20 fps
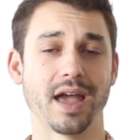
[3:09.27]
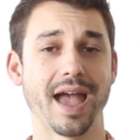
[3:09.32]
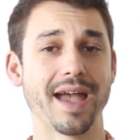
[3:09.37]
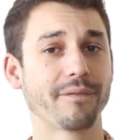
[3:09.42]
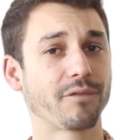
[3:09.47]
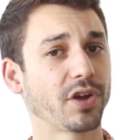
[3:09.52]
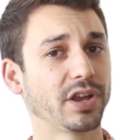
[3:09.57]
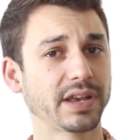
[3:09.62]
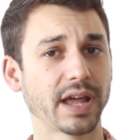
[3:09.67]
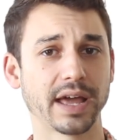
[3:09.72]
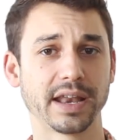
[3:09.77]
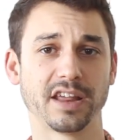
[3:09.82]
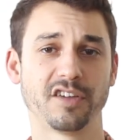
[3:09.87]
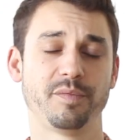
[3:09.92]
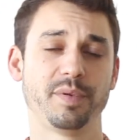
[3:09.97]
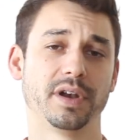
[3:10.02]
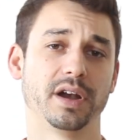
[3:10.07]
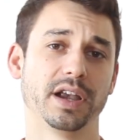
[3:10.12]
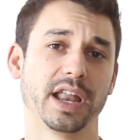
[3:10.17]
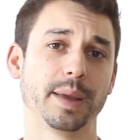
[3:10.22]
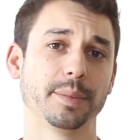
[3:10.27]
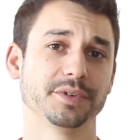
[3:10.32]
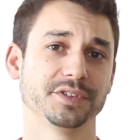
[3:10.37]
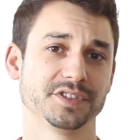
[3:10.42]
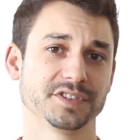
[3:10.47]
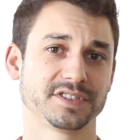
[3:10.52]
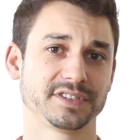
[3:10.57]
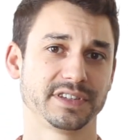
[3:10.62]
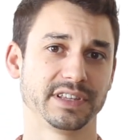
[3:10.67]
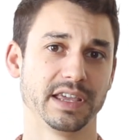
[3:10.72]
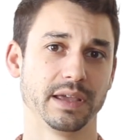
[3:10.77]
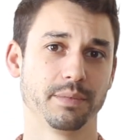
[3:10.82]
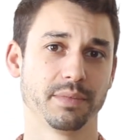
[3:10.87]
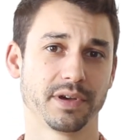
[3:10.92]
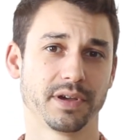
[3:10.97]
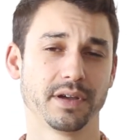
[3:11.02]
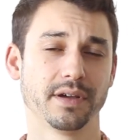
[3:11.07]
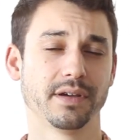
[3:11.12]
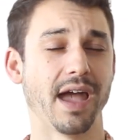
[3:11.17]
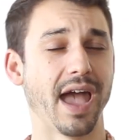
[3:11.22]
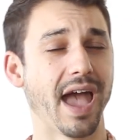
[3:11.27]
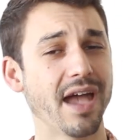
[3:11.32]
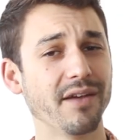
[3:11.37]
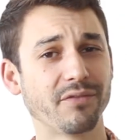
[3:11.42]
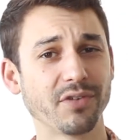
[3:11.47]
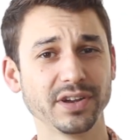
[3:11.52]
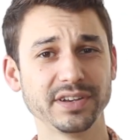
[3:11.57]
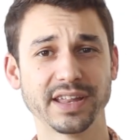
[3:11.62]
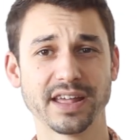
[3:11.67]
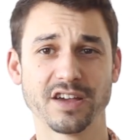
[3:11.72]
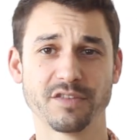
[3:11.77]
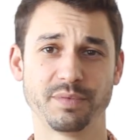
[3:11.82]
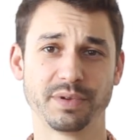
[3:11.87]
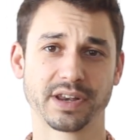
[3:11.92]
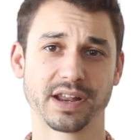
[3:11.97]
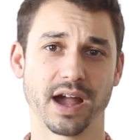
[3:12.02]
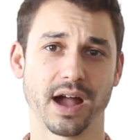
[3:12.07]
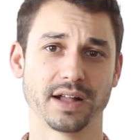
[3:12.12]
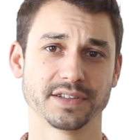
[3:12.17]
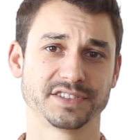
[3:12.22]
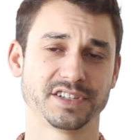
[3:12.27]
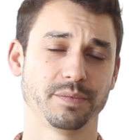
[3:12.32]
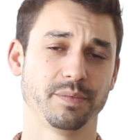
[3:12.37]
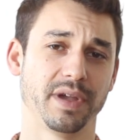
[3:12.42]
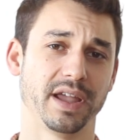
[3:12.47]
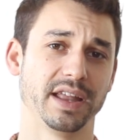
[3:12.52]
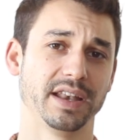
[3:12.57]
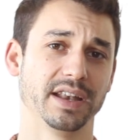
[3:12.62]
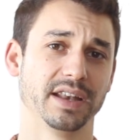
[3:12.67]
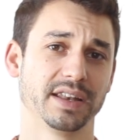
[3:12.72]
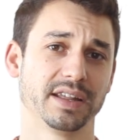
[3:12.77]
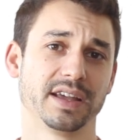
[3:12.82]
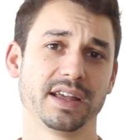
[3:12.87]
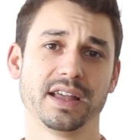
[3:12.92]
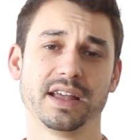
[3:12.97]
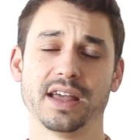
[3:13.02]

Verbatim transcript: Every night I've been unable to sleep. Every day I've been constipated.